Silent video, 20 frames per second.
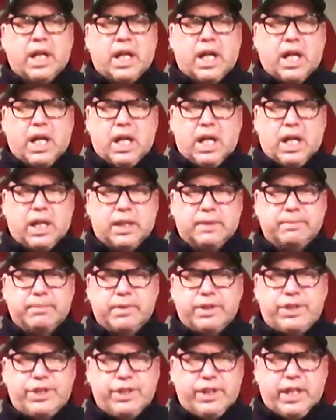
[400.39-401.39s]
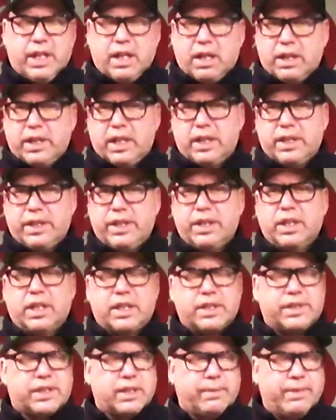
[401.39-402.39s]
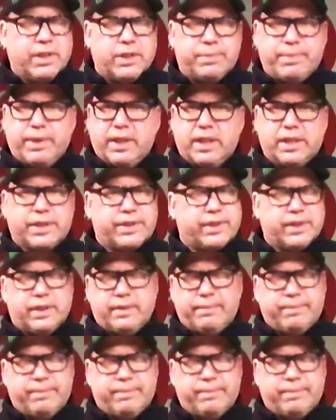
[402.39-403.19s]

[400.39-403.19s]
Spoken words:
But you get on there, you look at some of these beers,